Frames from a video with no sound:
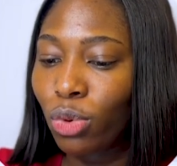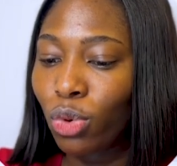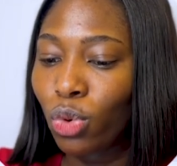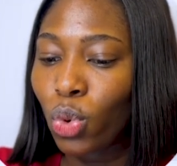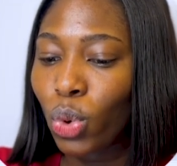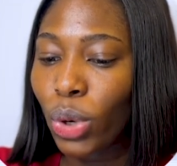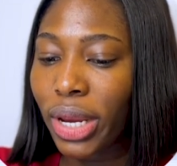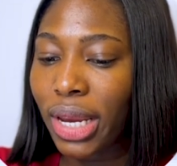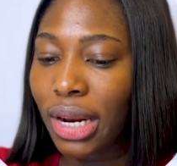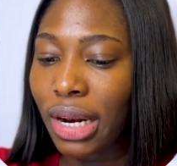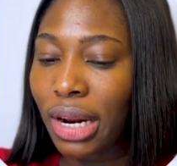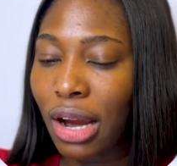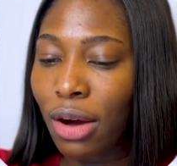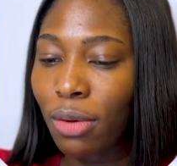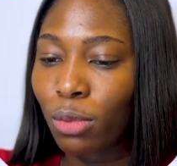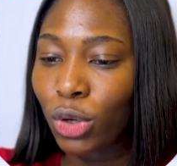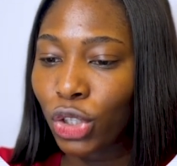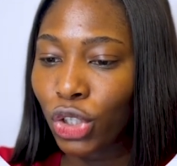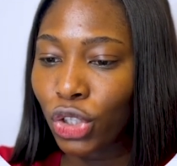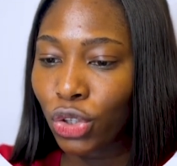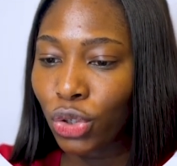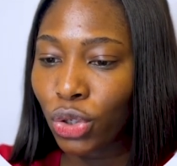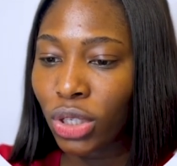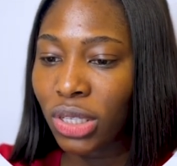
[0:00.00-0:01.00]
cooking, how
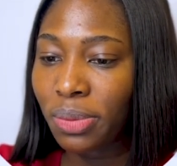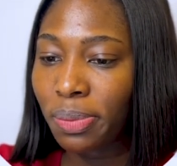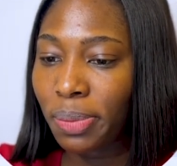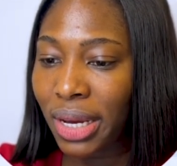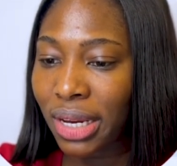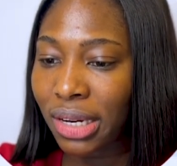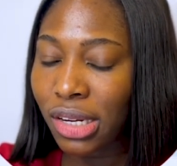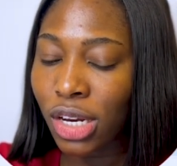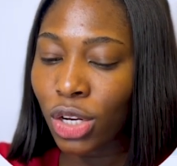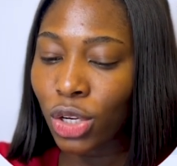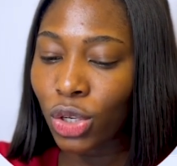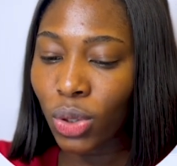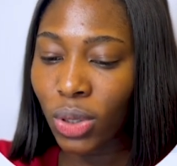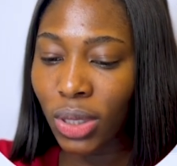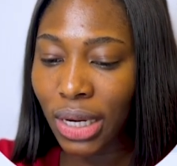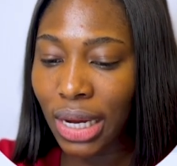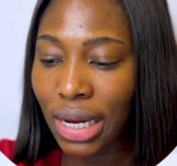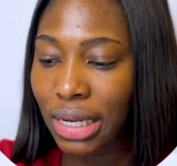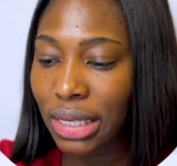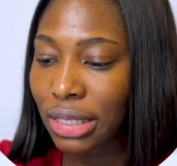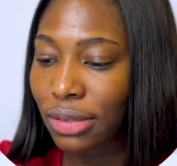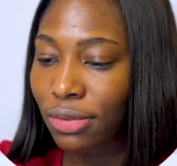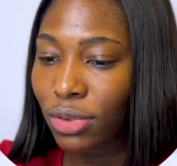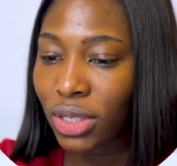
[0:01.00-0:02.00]
much do you spend in
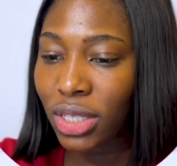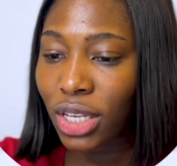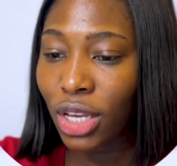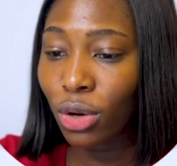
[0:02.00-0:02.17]
dollars? If you say